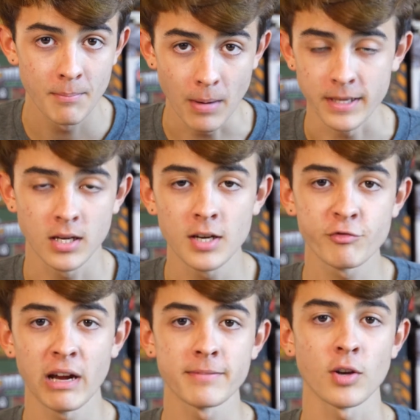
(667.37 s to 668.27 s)
But because
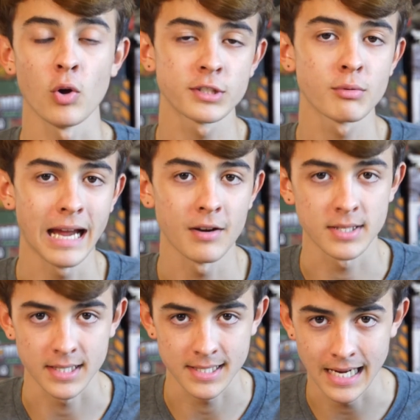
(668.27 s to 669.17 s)
triumphs also count as
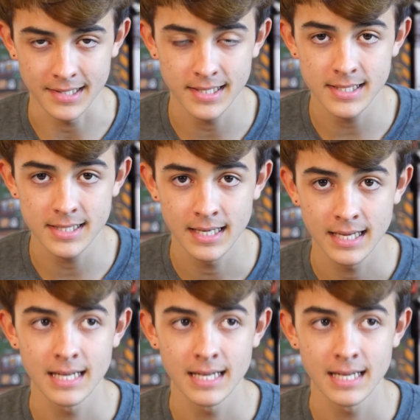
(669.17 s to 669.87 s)
successes,